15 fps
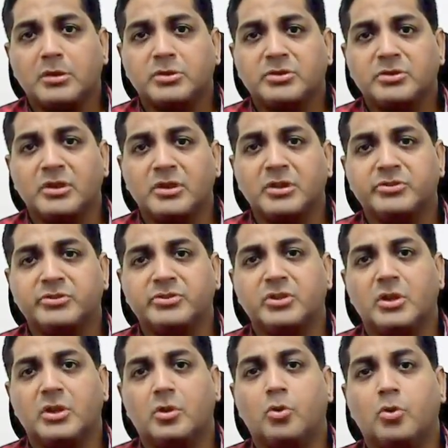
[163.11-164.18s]
search
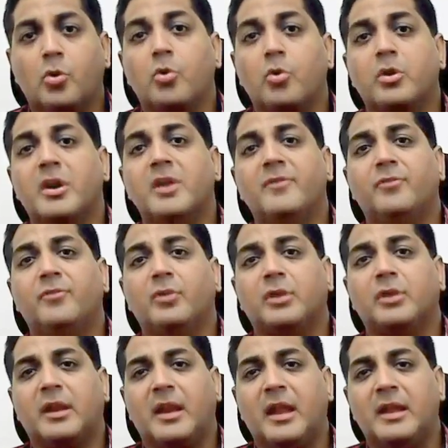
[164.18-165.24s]
Core
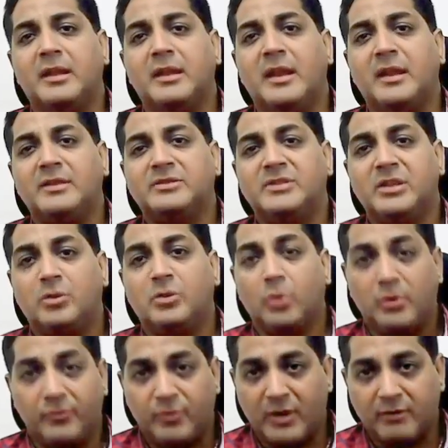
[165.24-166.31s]
Infotech and then see Core
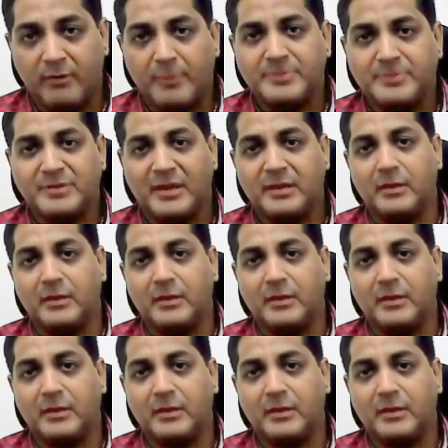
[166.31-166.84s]
Infotech website.